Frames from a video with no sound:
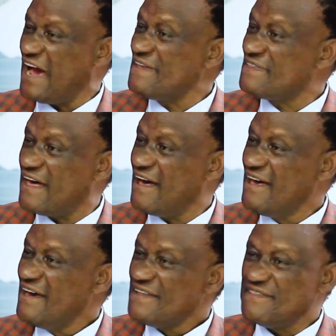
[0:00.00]
Either
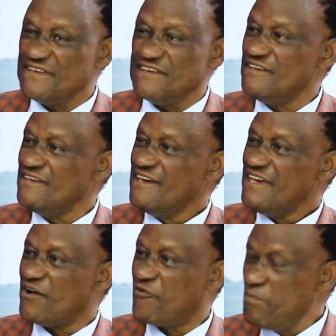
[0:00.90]
the
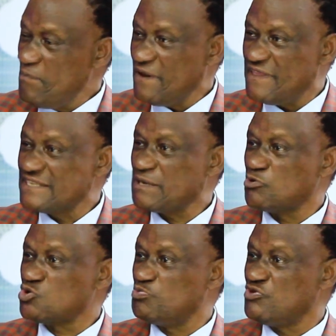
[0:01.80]
equipment they're
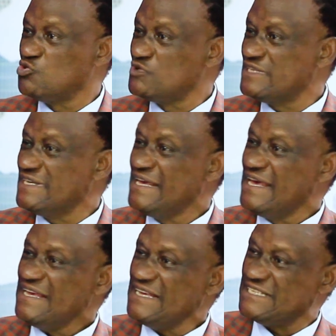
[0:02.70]
supposed to be
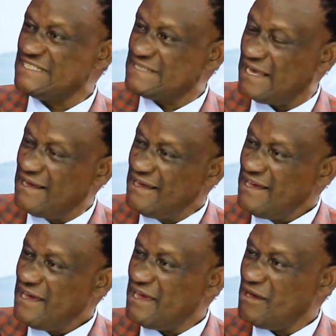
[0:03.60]
using is
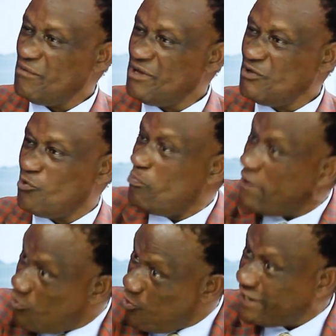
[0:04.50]

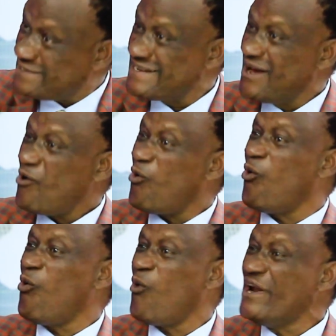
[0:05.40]
backward,
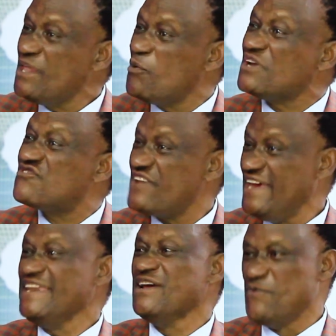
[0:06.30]
or what they were
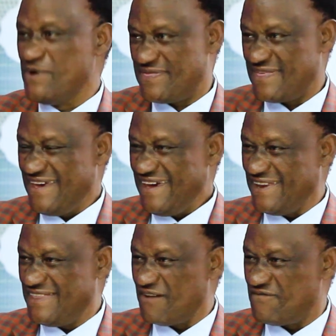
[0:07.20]
training with
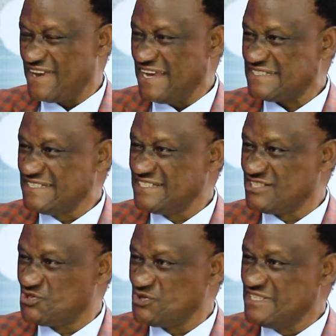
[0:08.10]
at their various
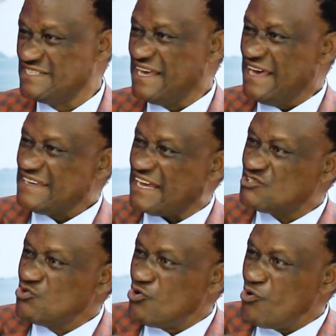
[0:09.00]
institutions
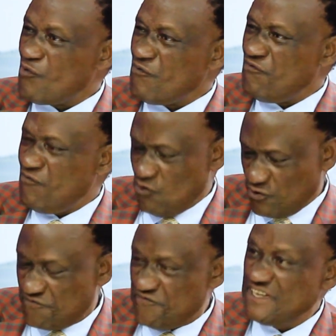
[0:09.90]
does
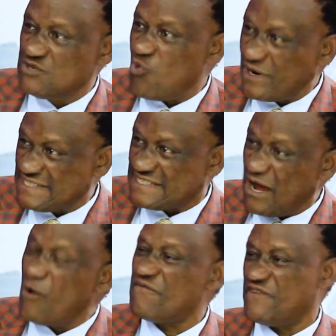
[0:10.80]
not fit what is
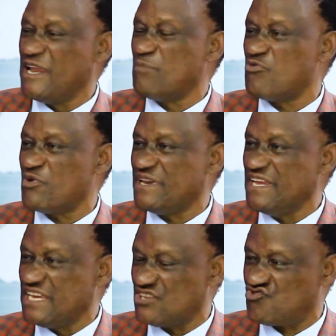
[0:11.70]
now available in
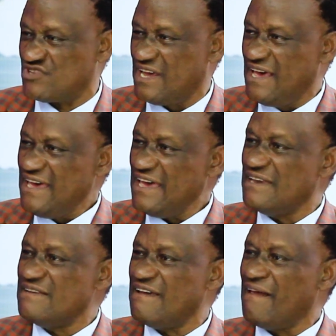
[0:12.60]
industry.
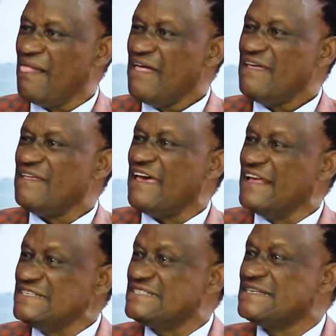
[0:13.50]
And
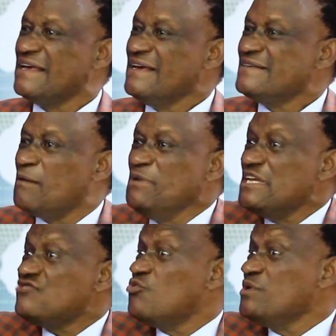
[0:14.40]
hence, some
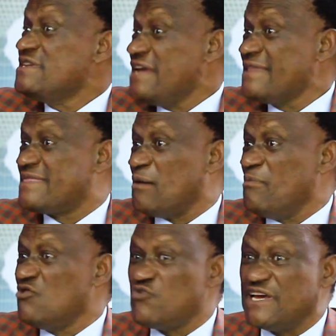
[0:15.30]
industries won't take
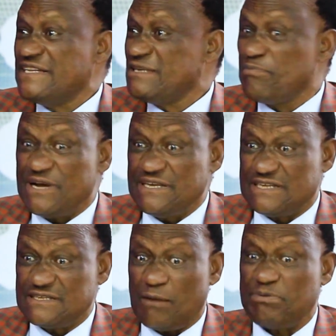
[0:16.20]
them, and we get surprised
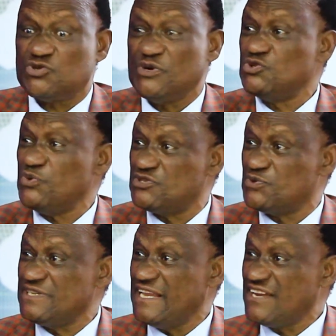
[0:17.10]
that so has
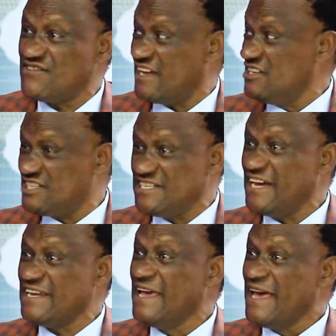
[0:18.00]
got electrical
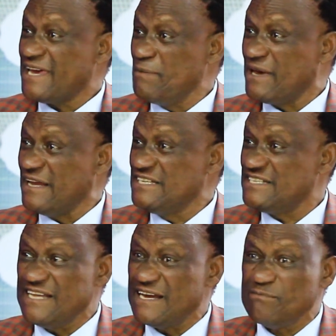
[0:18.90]
engineering, chemical
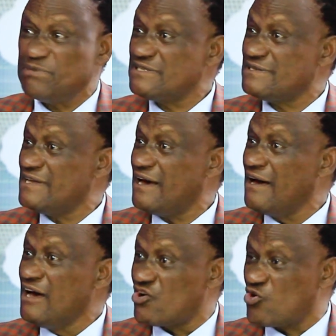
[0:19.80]
engineering, but they
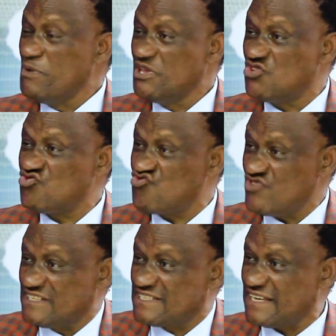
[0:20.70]
are roaming the
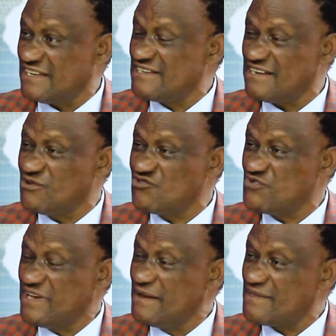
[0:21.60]
streets and not
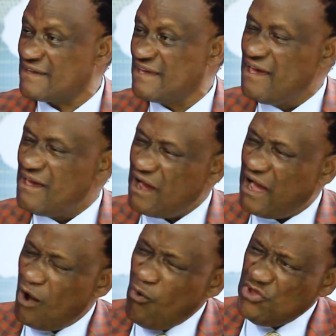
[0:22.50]
doing anything.
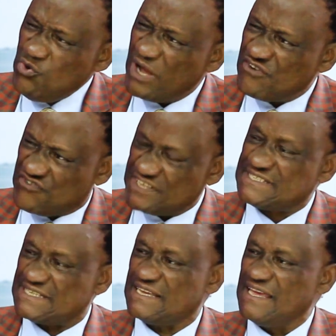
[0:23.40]
How are you
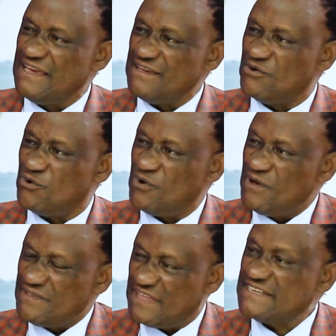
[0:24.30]
addressing
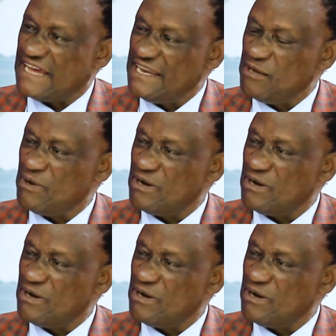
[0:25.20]
that dilemma?